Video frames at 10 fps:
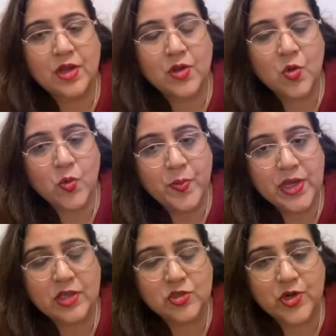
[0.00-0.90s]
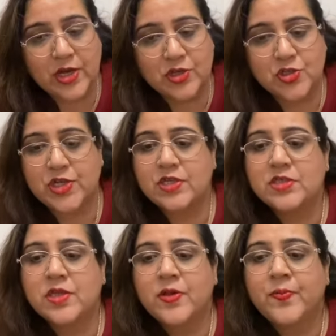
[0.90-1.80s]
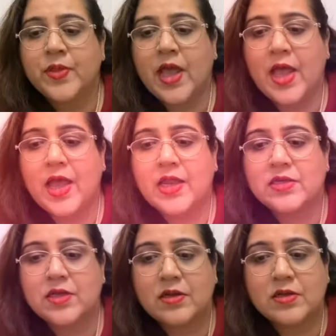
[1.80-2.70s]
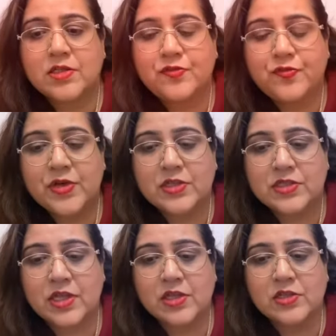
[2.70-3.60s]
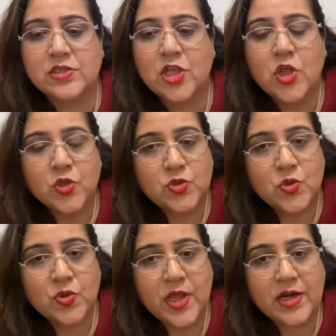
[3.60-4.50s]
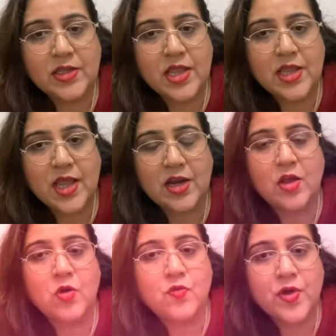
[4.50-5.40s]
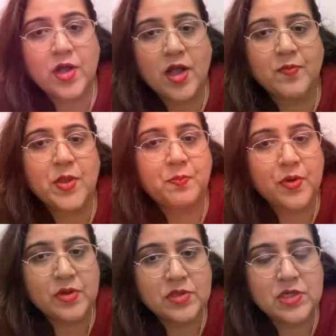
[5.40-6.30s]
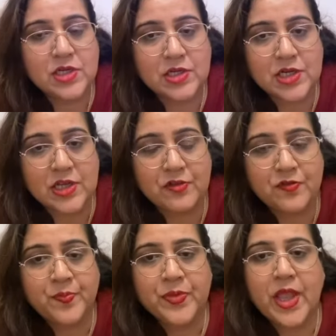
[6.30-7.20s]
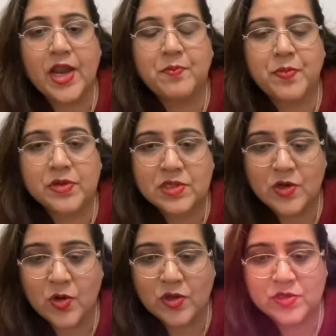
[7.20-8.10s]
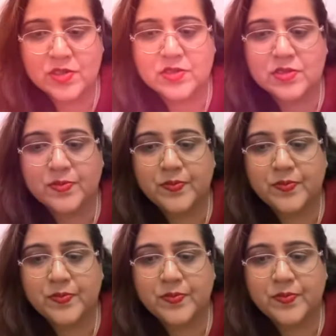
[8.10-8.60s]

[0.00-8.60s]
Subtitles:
coping strategies and different skills so that they can overcome their personal grief and personal losses.